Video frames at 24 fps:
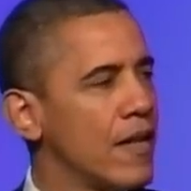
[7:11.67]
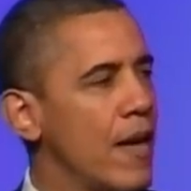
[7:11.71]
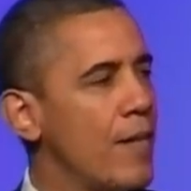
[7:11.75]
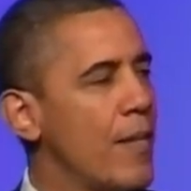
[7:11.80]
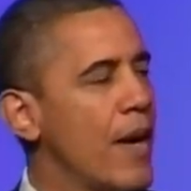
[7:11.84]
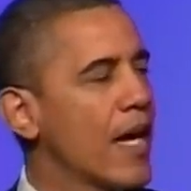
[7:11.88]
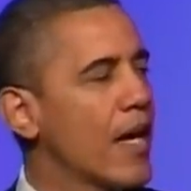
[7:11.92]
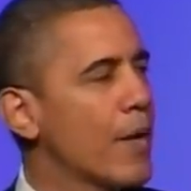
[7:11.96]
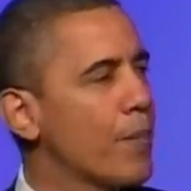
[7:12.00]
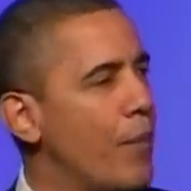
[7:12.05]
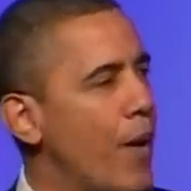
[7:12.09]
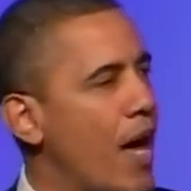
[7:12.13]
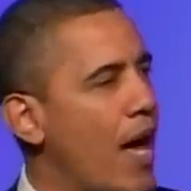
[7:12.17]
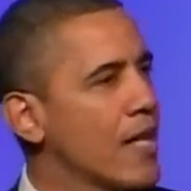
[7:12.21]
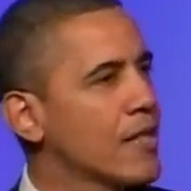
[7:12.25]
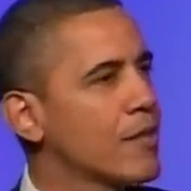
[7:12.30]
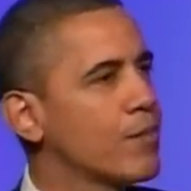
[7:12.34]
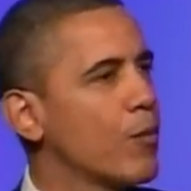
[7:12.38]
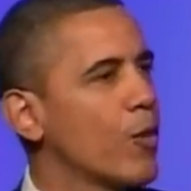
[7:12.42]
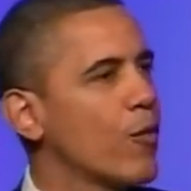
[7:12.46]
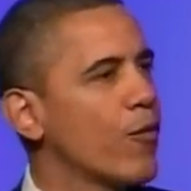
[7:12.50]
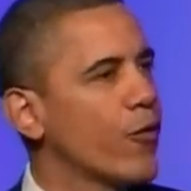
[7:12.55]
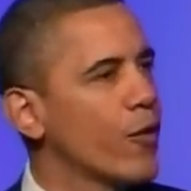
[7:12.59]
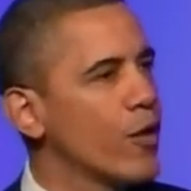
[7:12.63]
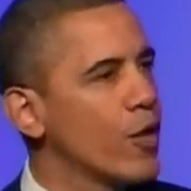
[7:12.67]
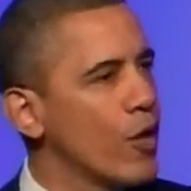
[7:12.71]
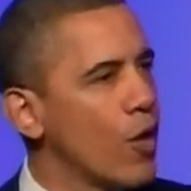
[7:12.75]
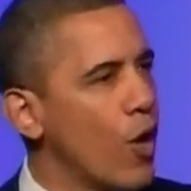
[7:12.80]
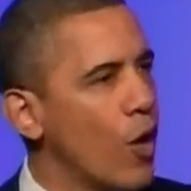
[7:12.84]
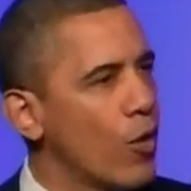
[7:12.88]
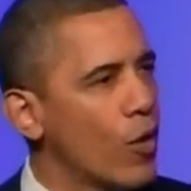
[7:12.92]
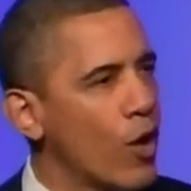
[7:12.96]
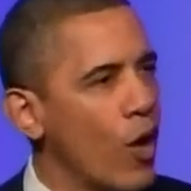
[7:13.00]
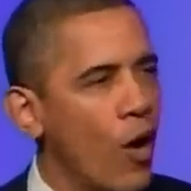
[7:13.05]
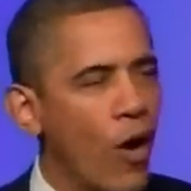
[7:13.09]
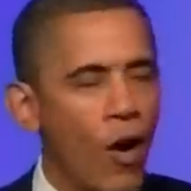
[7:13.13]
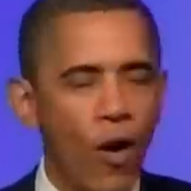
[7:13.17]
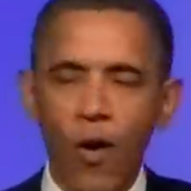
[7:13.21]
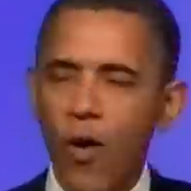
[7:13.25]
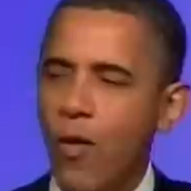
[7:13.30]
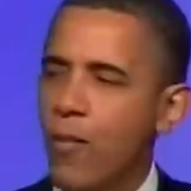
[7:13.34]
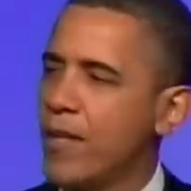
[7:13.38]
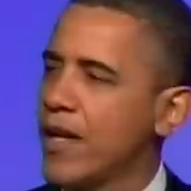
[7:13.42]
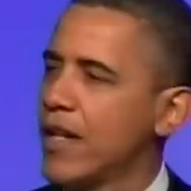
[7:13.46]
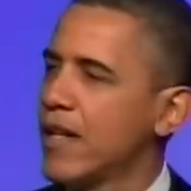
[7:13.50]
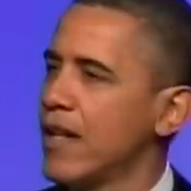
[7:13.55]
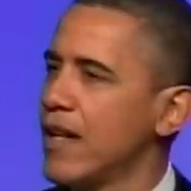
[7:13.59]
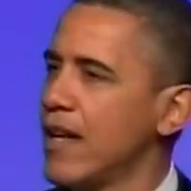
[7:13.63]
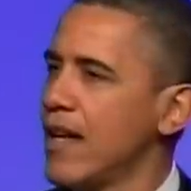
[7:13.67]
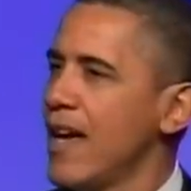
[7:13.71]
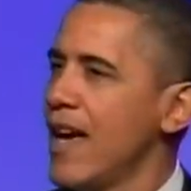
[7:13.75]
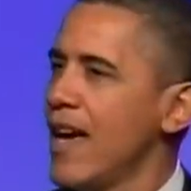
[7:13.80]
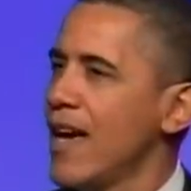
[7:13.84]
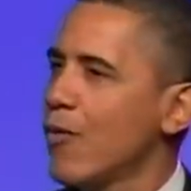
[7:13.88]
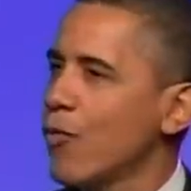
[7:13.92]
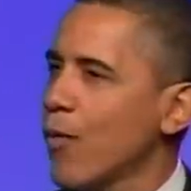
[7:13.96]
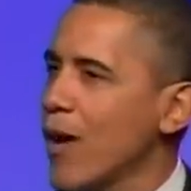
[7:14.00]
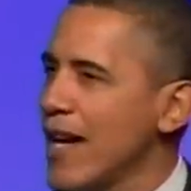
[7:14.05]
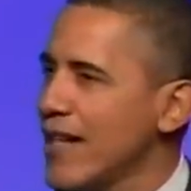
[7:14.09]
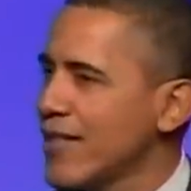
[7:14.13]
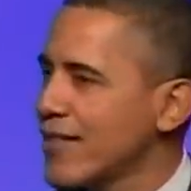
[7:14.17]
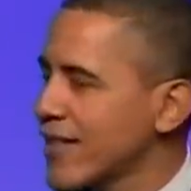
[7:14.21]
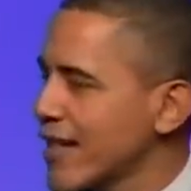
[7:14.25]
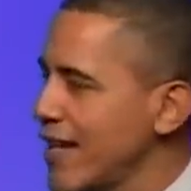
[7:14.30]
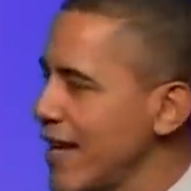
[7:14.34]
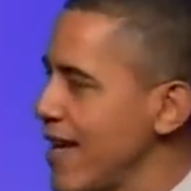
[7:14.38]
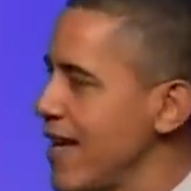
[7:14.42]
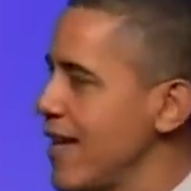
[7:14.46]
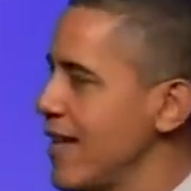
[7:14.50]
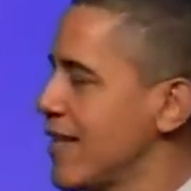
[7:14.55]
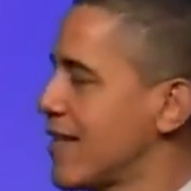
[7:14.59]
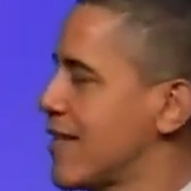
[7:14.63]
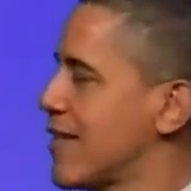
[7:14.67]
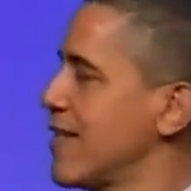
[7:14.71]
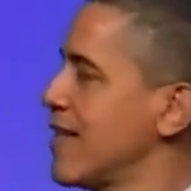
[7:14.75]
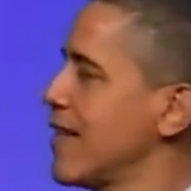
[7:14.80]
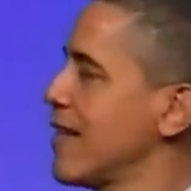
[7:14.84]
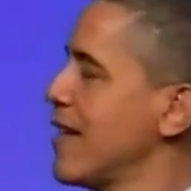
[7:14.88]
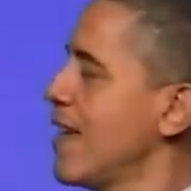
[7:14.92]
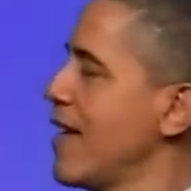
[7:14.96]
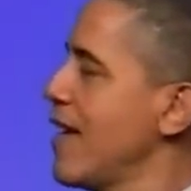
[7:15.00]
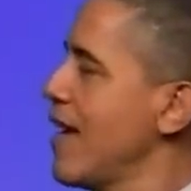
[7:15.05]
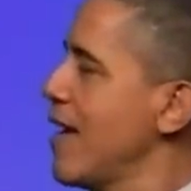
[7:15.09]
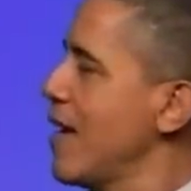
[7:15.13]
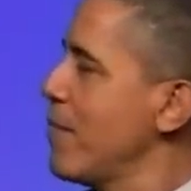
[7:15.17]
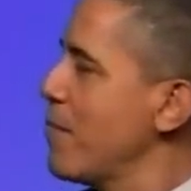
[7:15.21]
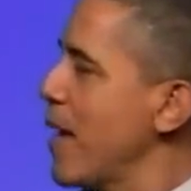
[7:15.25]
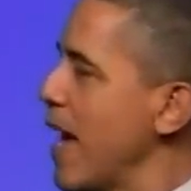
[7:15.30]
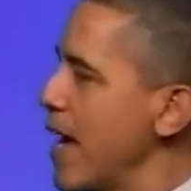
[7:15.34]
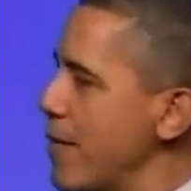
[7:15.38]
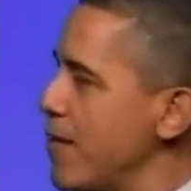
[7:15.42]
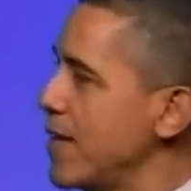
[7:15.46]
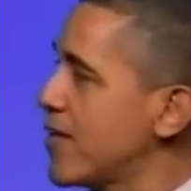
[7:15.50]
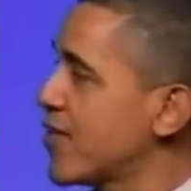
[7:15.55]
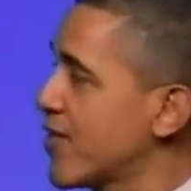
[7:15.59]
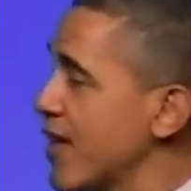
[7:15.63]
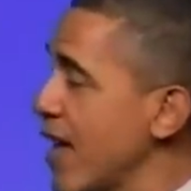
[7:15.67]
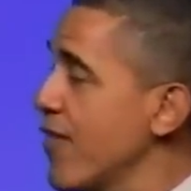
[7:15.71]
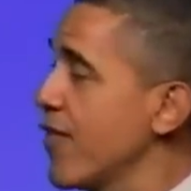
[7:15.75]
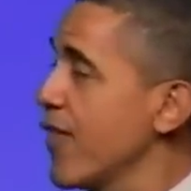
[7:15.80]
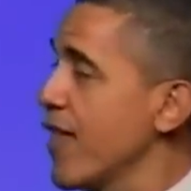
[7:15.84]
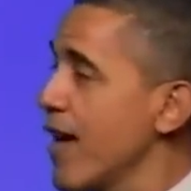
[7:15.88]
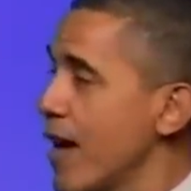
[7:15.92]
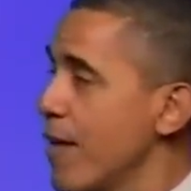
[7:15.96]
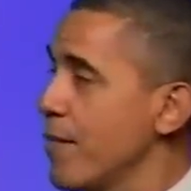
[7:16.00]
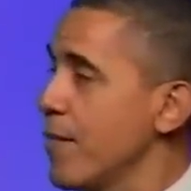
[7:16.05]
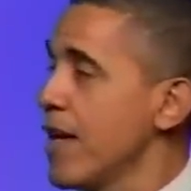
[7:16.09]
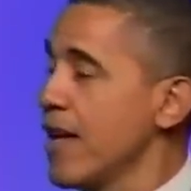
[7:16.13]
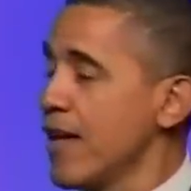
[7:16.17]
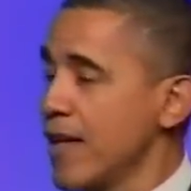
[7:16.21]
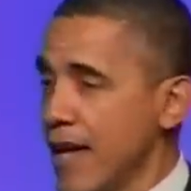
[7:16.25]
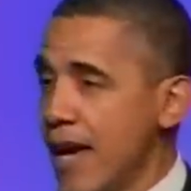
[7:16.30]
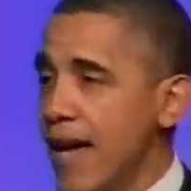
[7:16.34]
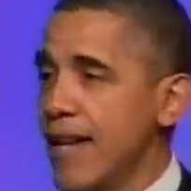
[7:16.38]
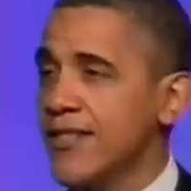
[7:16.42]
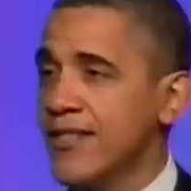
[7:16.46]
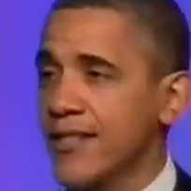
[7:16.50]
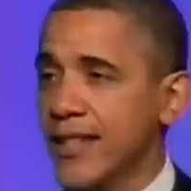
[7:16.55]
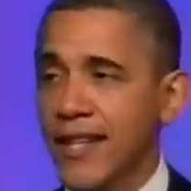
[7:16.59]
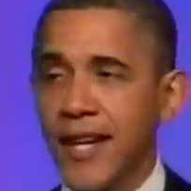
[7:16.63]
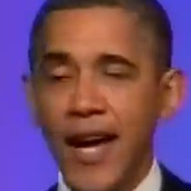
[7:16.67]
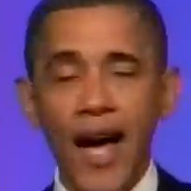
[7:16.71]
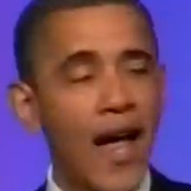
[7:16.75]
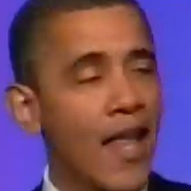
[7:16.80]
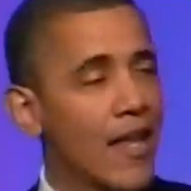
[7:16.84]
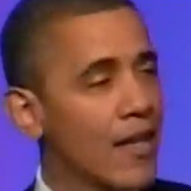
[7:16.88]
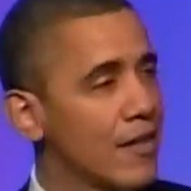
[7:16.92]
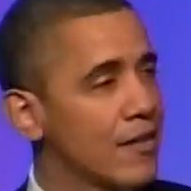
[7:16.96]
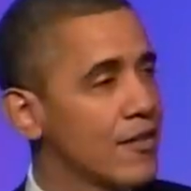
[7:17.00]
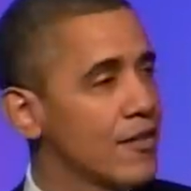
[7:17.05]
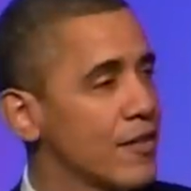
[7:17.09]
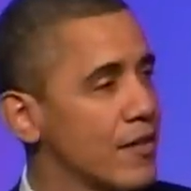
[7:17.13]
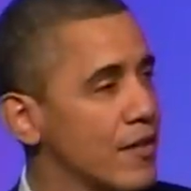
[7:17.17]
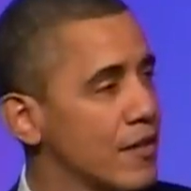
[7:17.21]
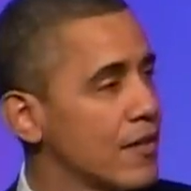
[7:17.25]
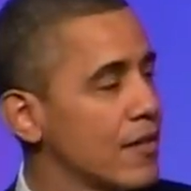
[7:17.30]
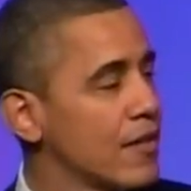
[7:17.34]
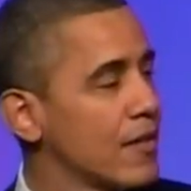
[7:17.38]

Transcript: They make it possible for you to own a home and raise kids and maybe send them, yes, to college.